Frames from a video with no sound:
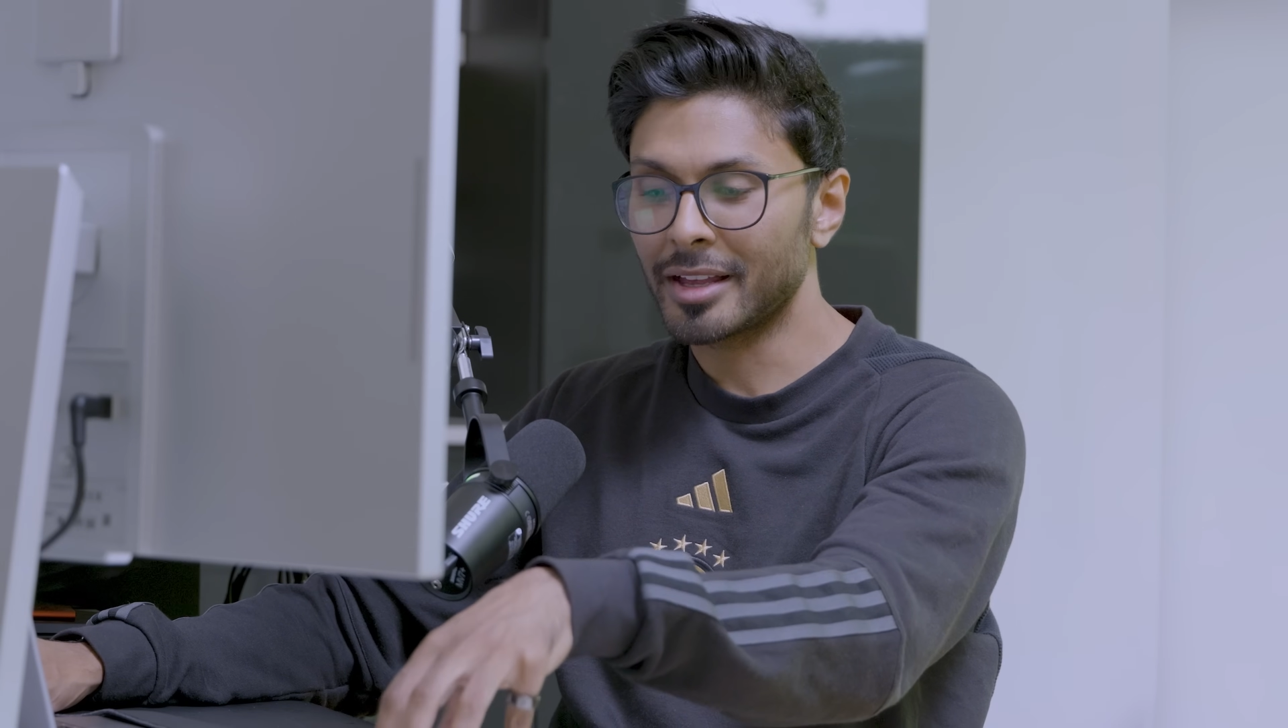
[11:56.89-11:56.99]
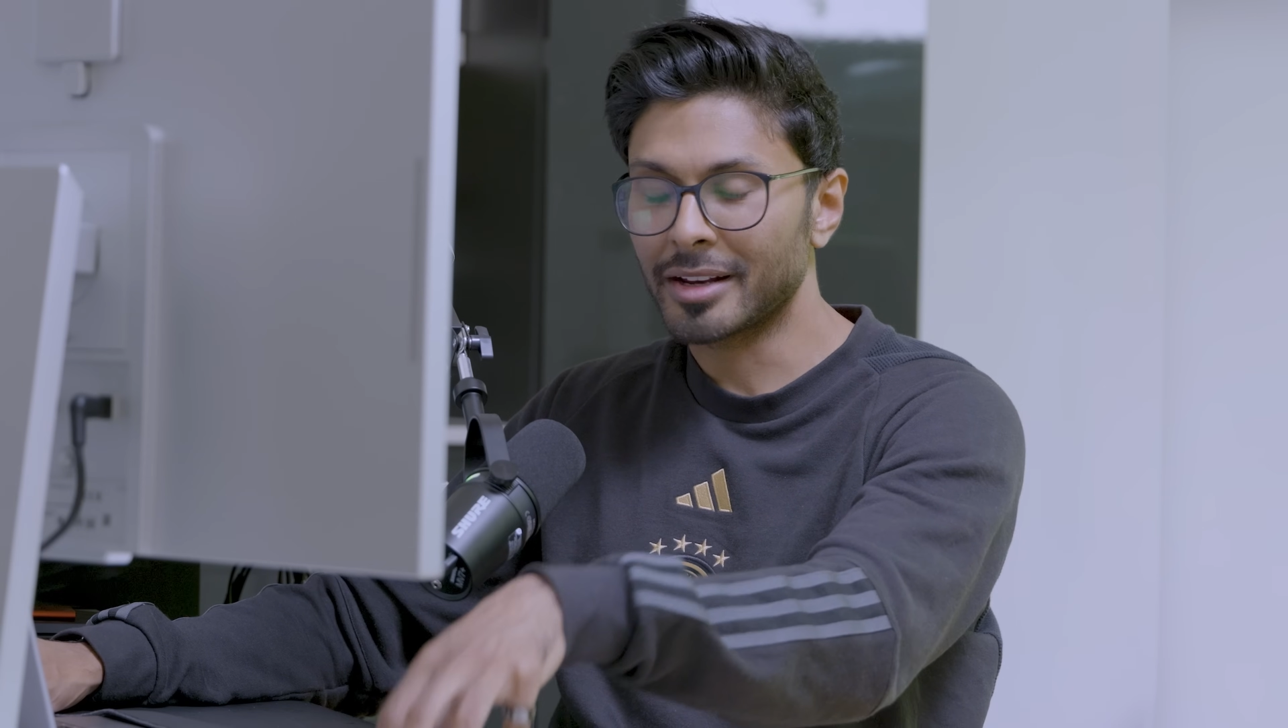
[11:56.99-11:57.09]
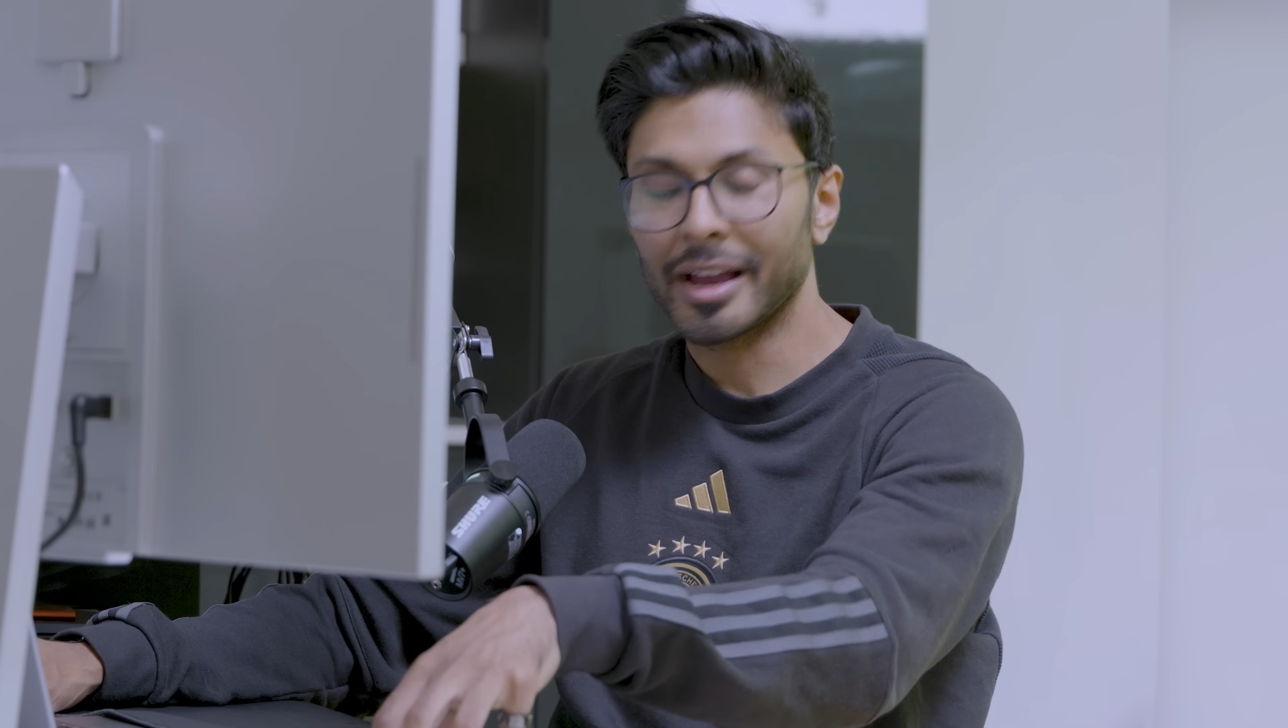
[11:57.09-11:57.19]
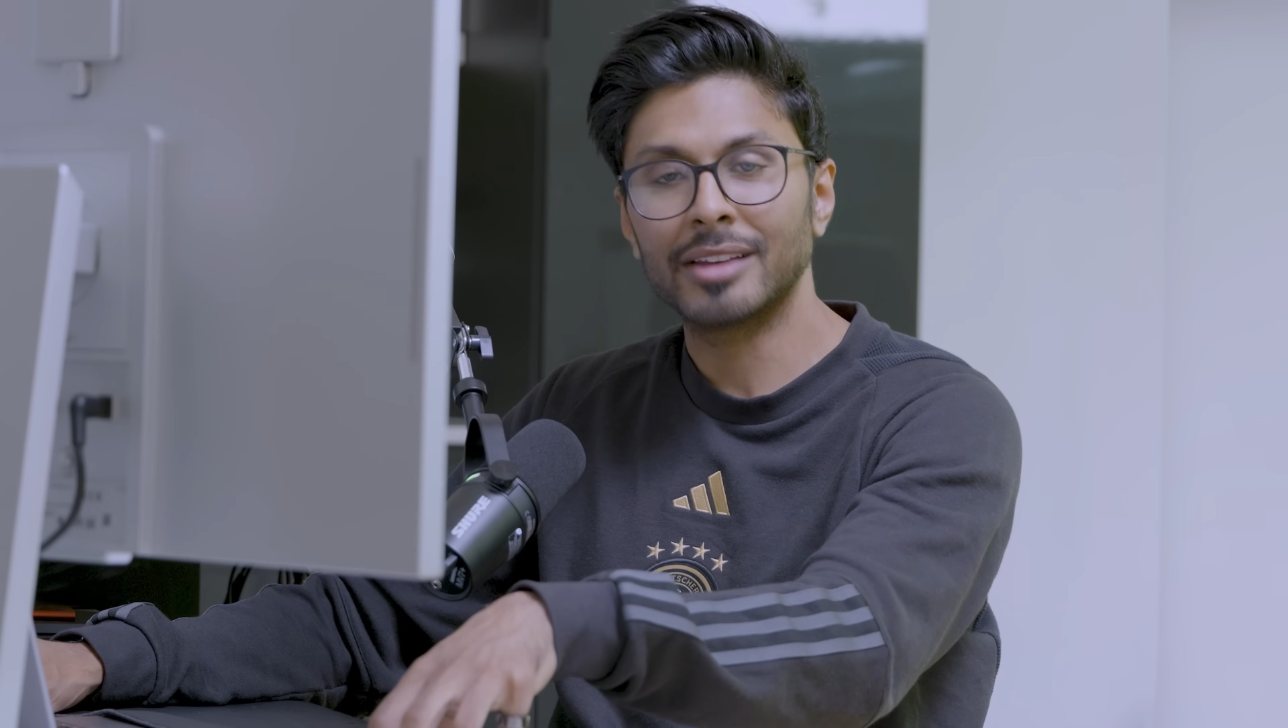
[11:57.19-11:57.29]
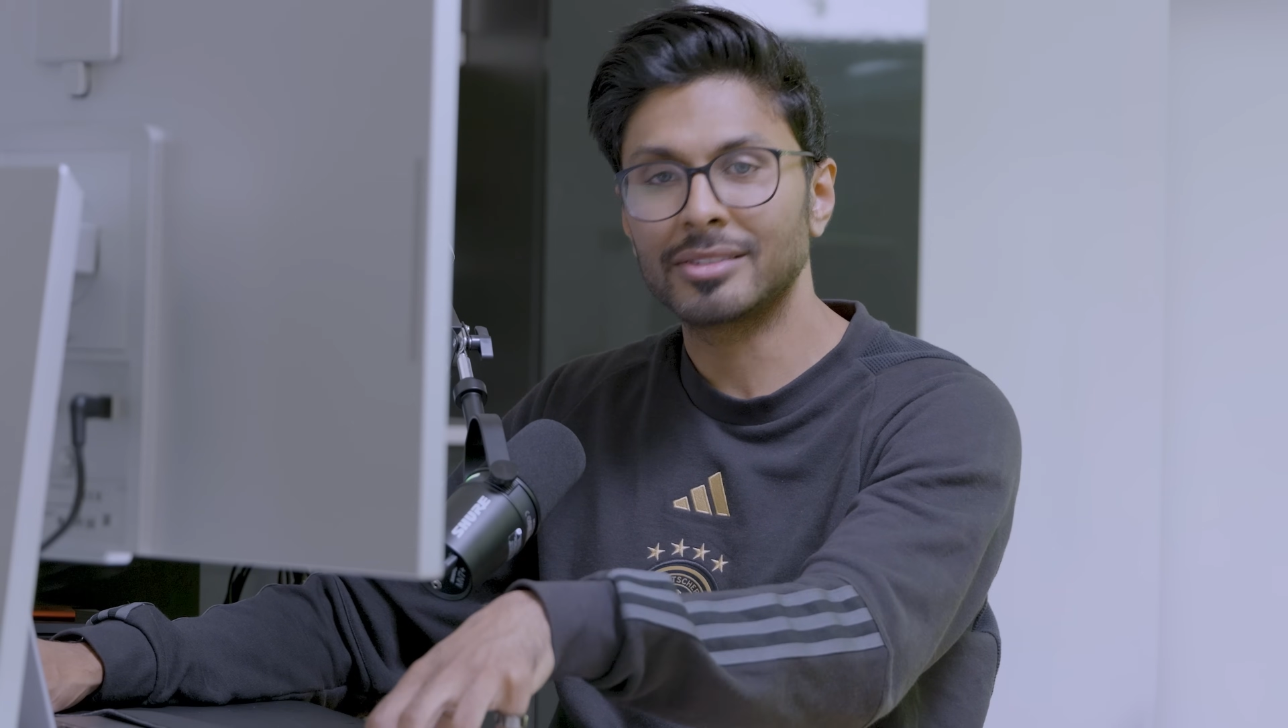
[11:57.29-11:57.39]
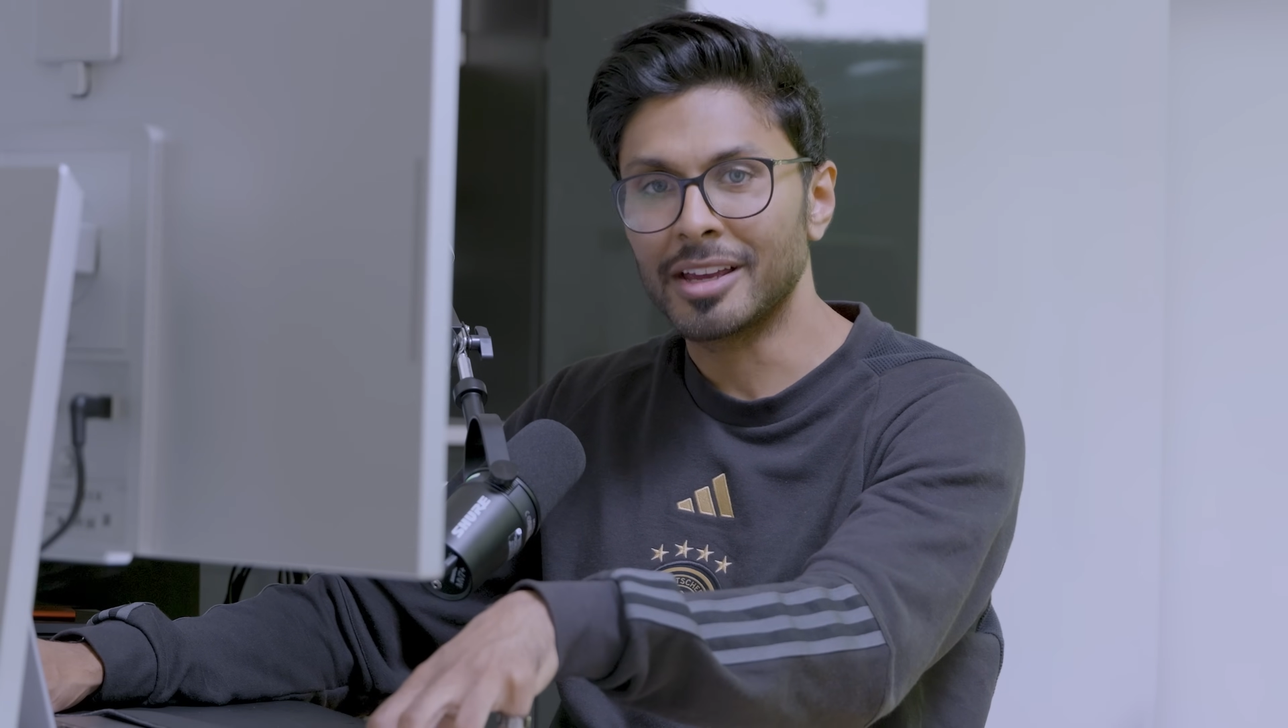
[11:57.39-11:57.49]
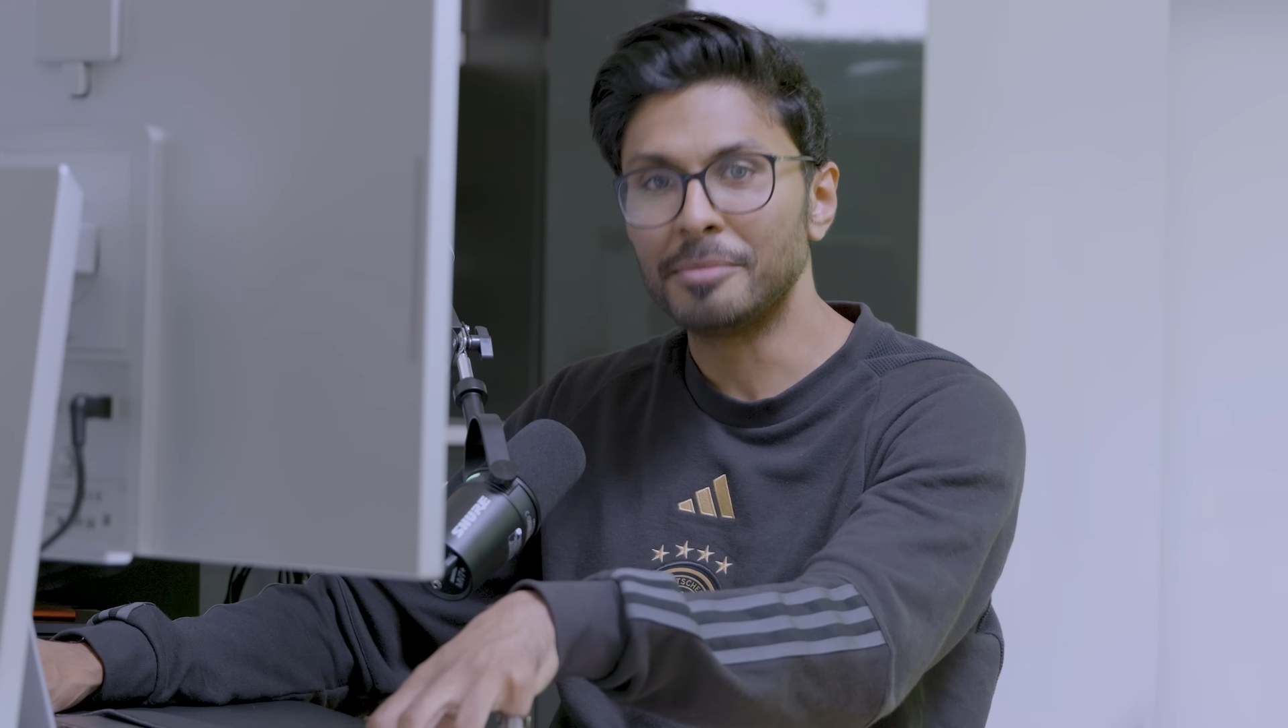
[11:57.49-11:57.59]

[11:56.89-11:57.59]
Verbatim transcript: that has